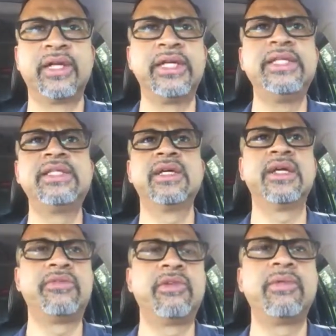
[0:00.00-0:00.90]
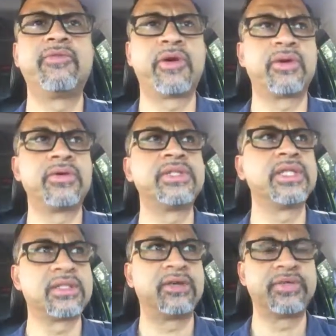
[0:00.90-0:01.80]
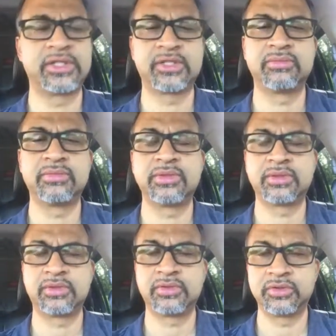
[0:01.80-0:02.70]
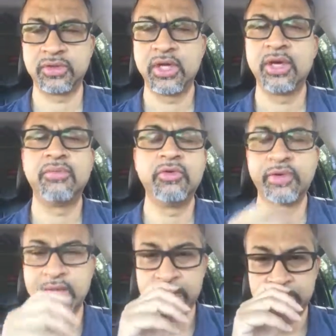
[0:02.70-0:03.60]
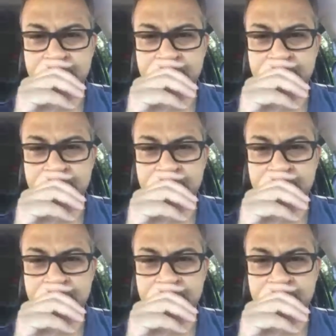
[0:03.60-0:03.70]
the easier it will be for goods and services to move around.